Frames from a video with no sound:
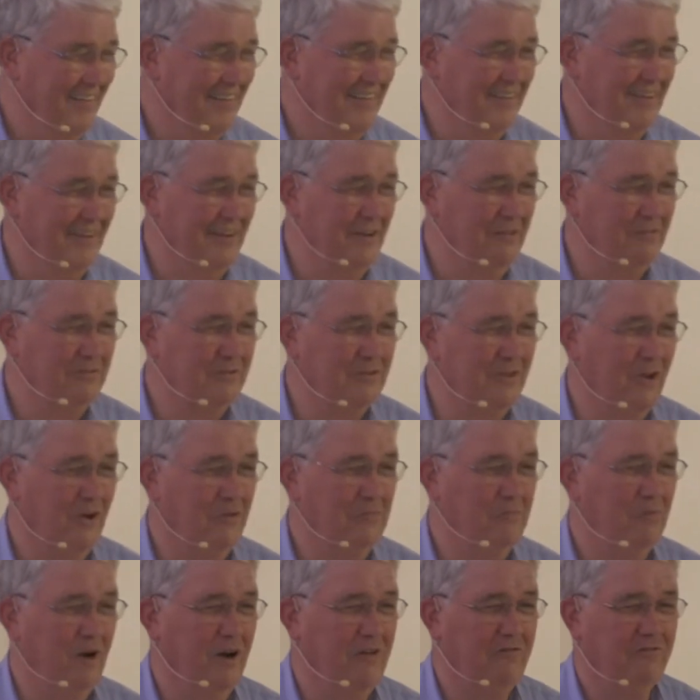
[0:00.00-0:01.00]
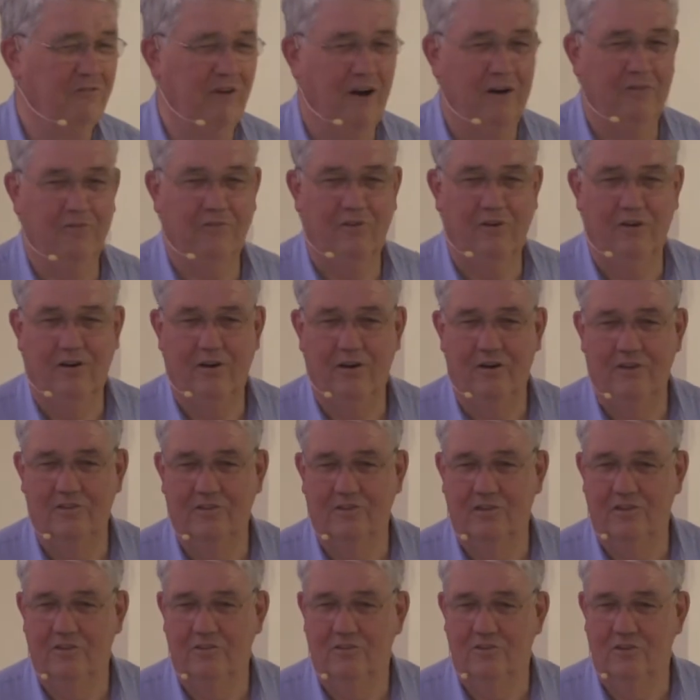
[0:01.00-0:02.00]
He lives down by Frankfurt.
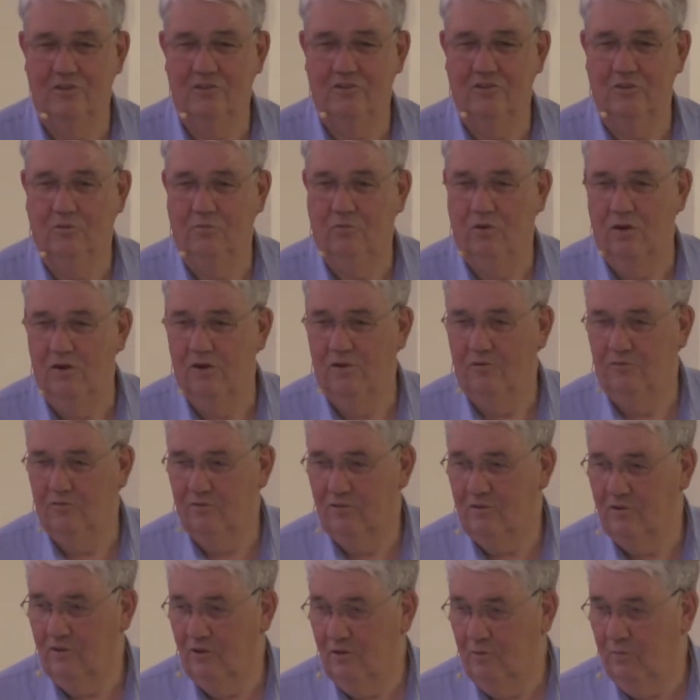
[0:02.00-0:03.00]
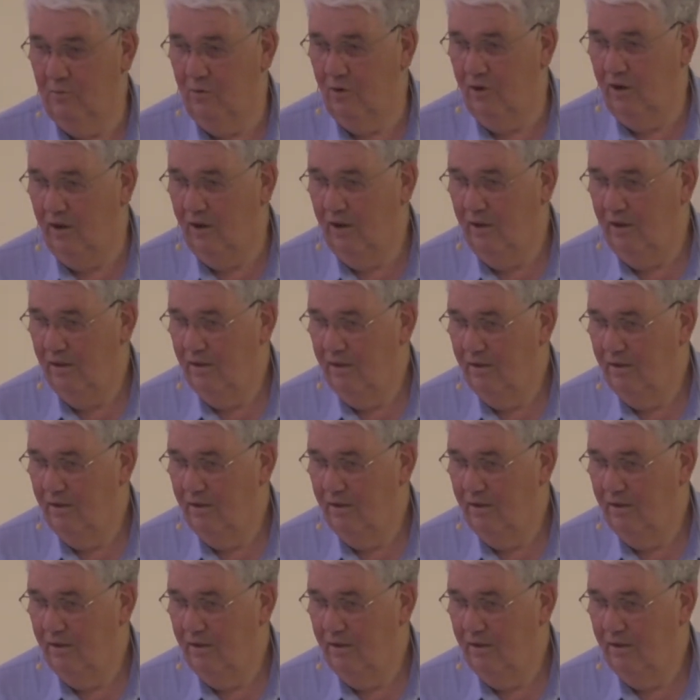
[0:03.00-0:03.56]
He's just a wonderful little boy.